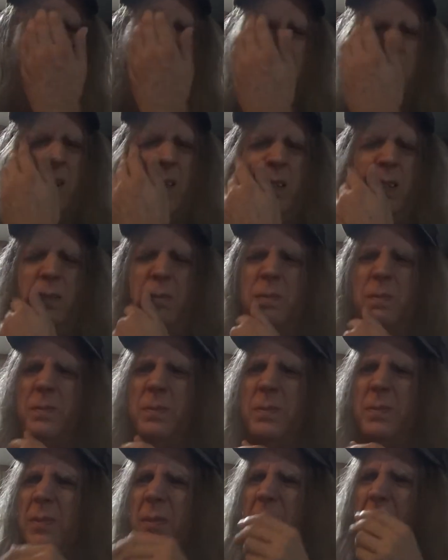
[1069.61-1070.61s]

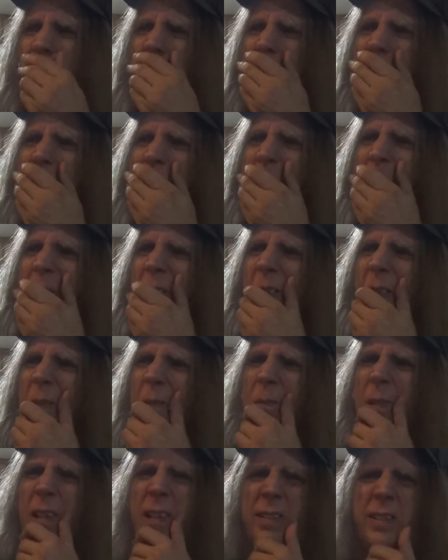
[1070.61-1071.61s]

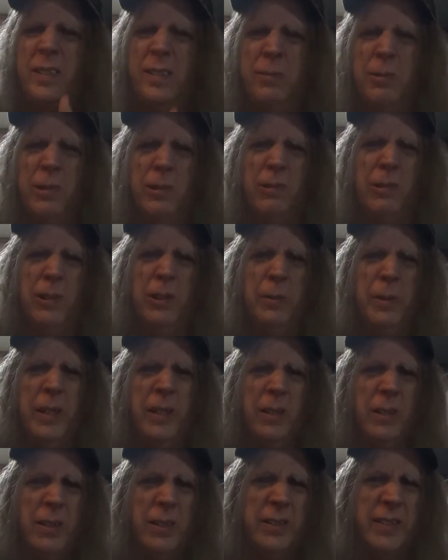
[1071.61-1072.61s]
the Russians were
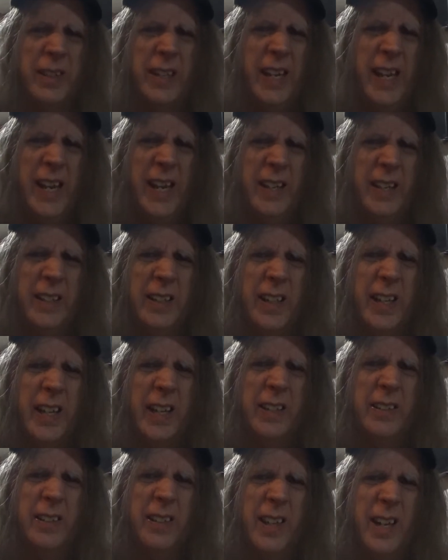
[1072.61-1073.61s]
grooming her as a
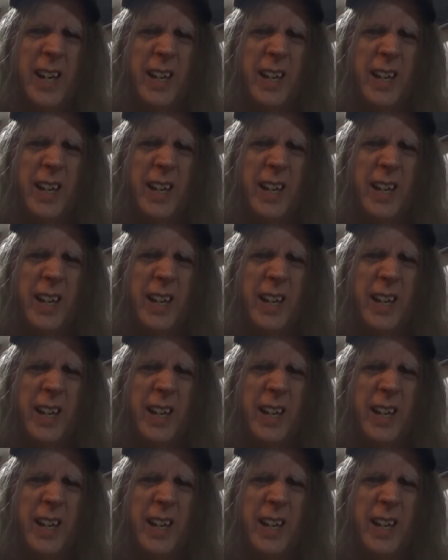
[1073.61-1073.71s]
candidate.